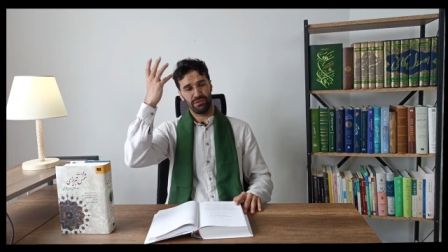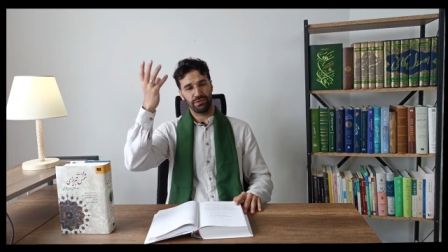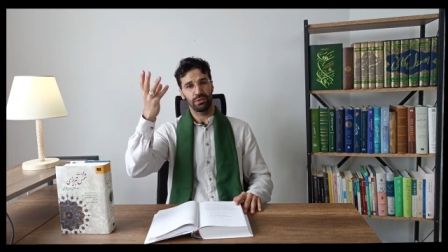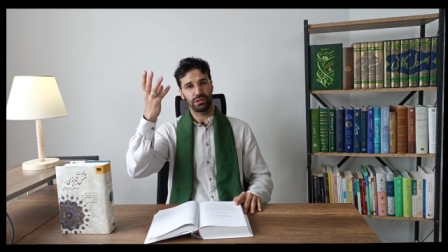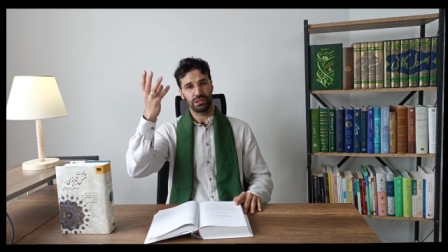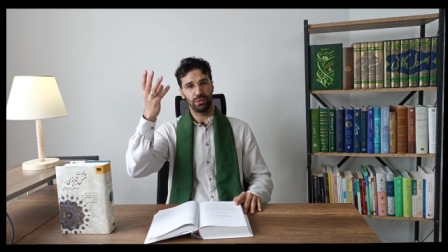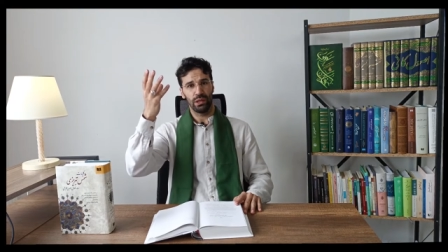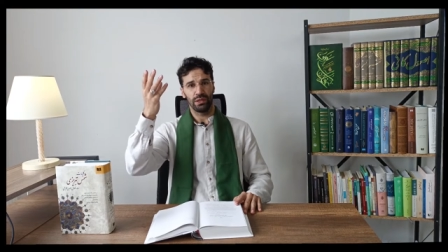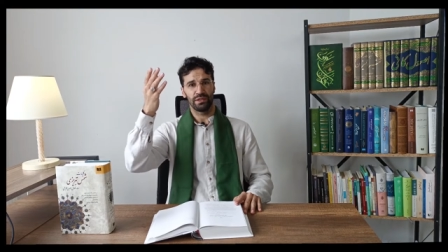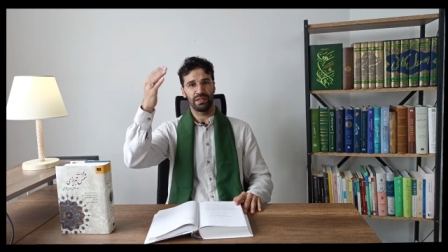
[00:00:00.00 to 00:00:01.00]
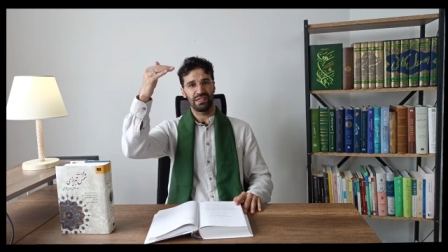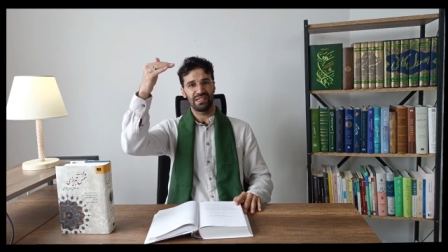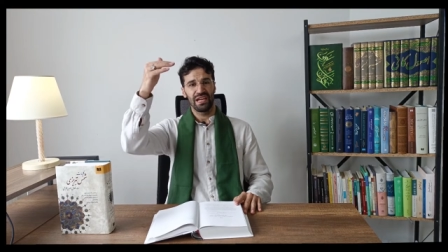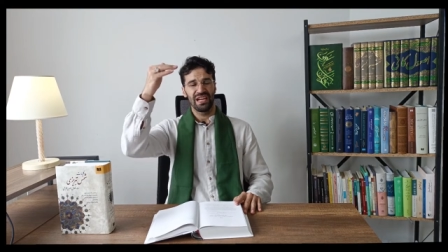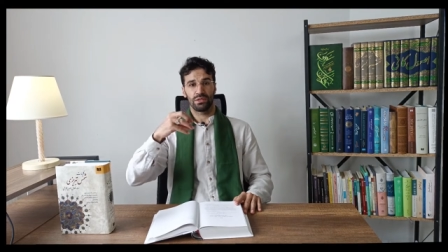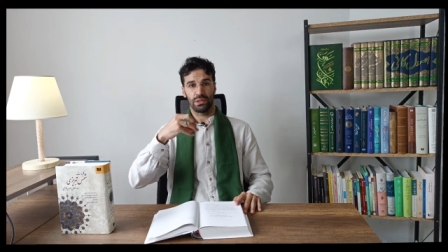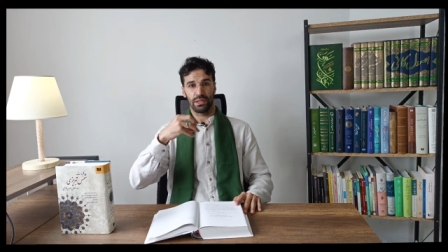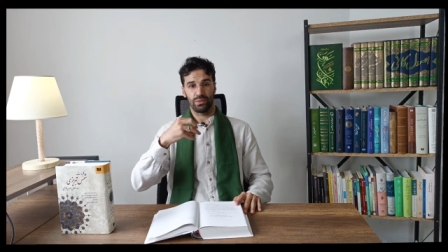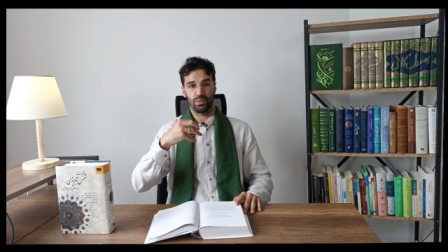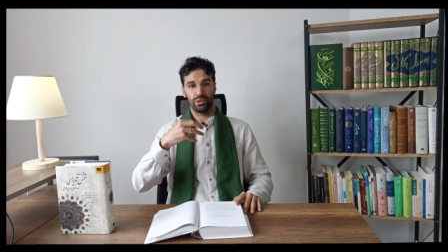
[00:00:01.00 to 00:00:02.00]
through His qualities, so
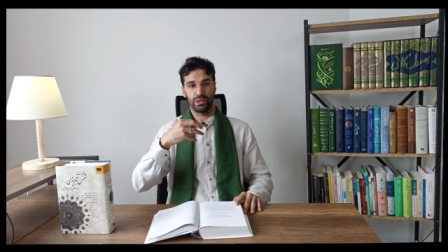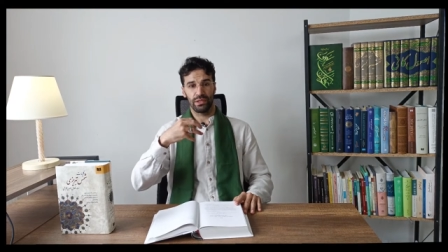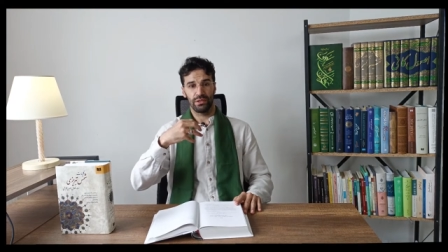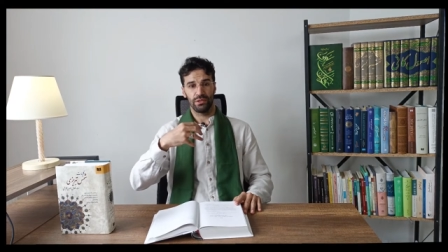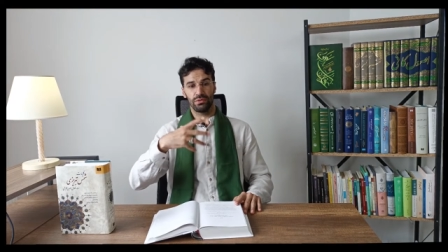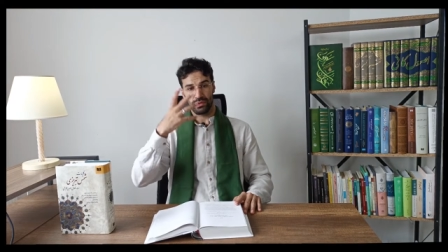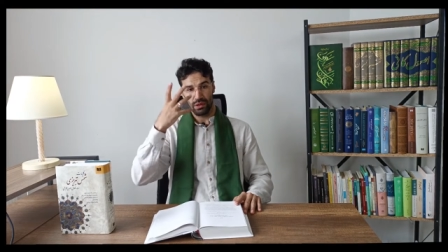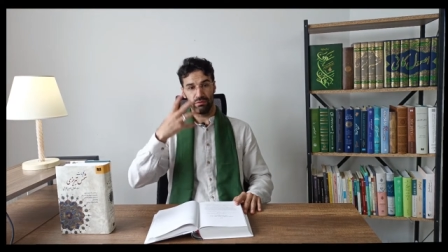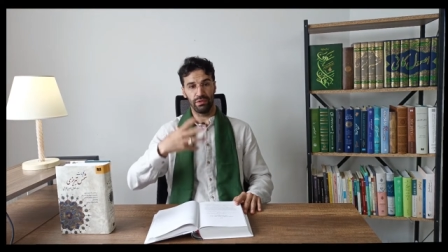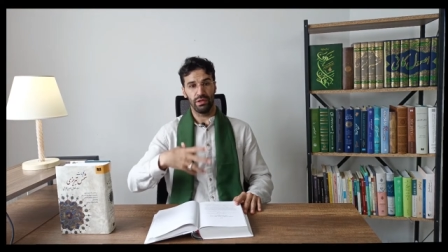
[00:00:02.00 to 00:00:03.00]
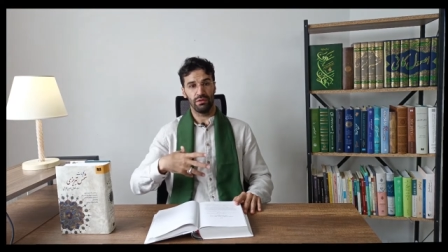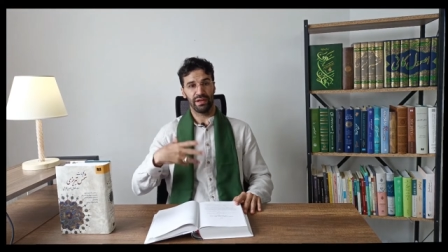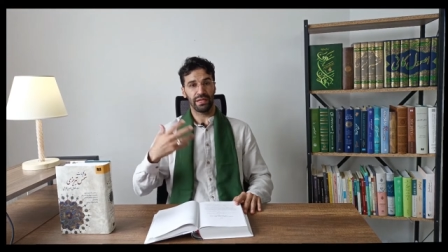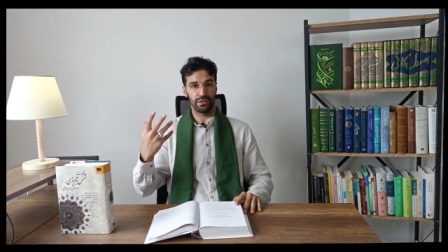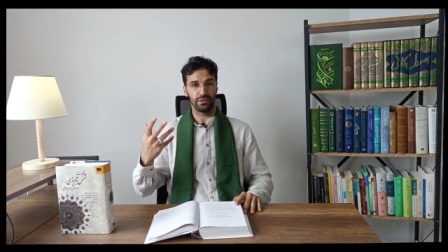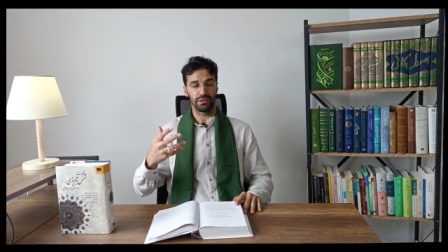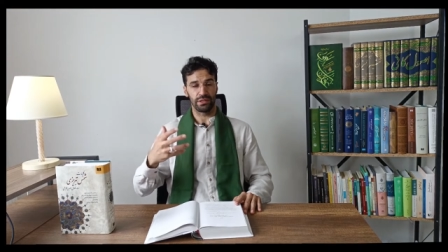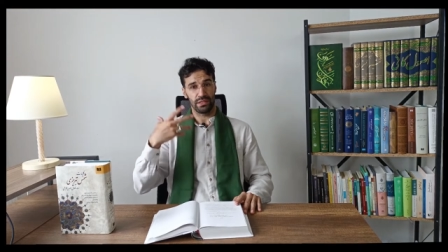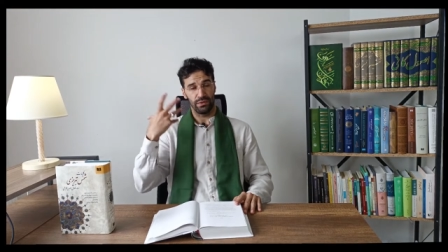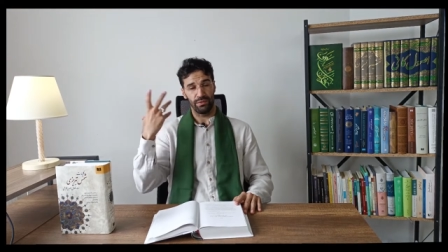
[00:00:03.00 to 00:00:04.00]
that we can use our
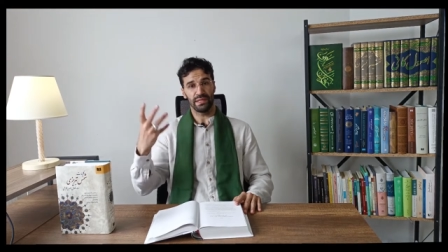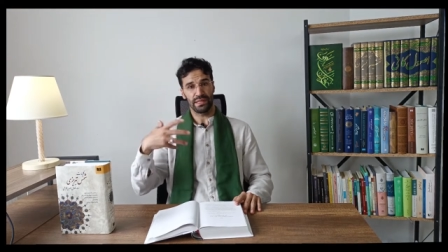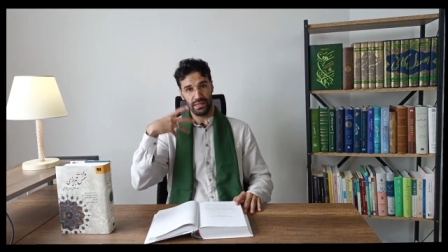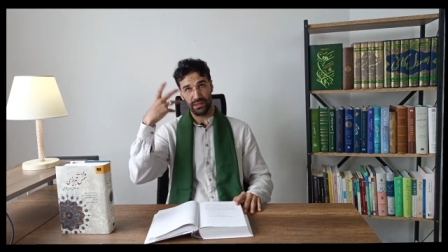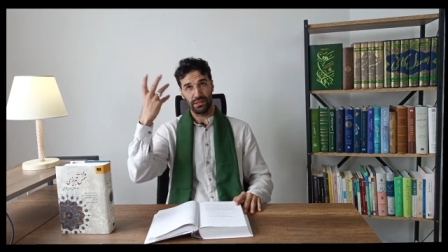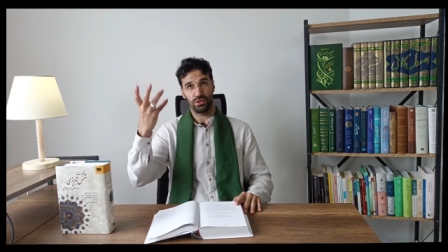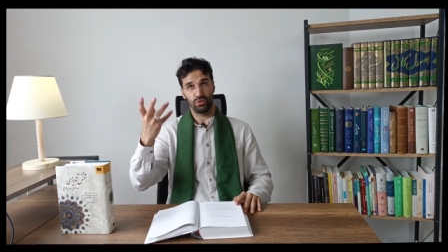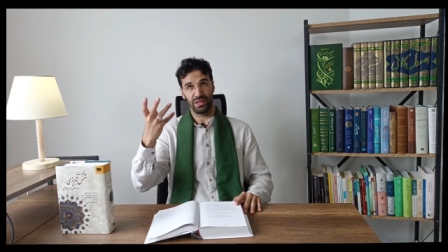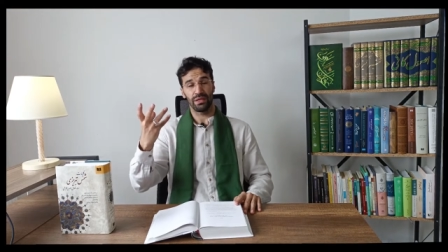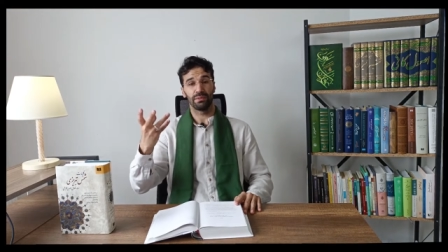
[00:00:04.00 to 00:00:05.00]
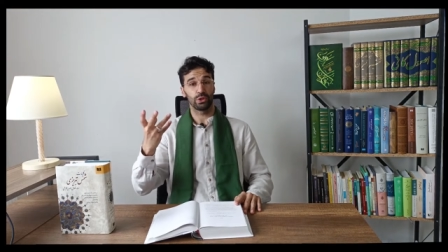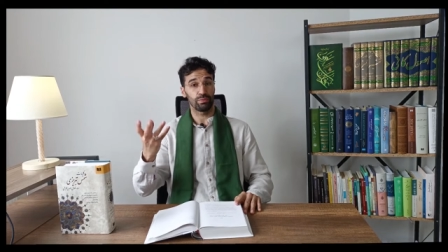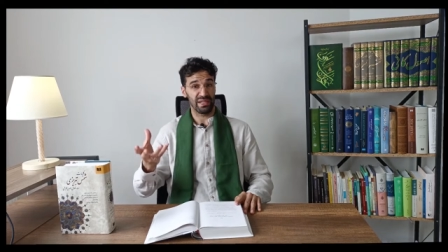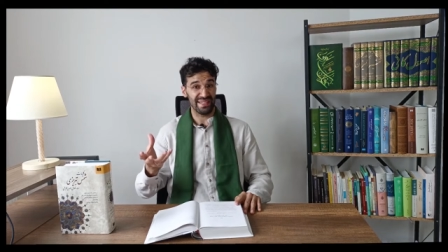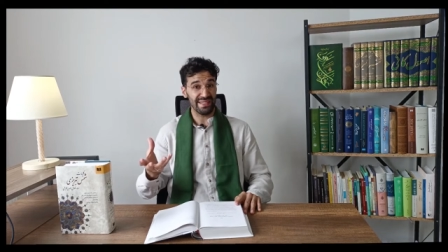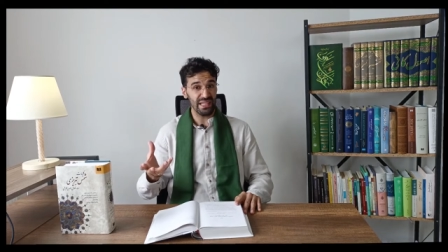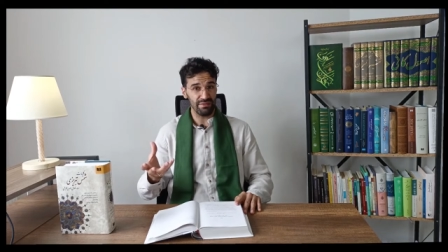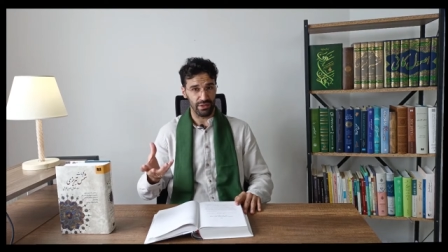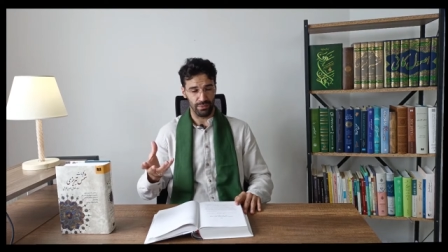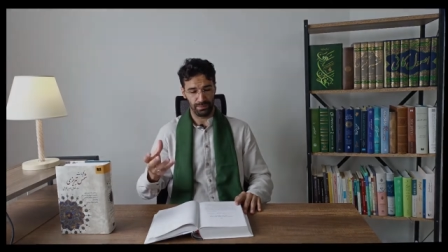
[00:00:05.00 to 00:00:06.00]
faculties, our senses to be able to
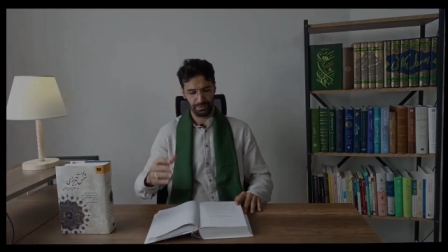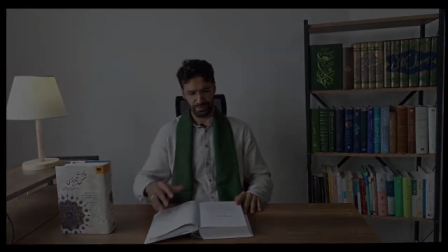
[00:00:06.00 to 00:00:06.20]
perceive You.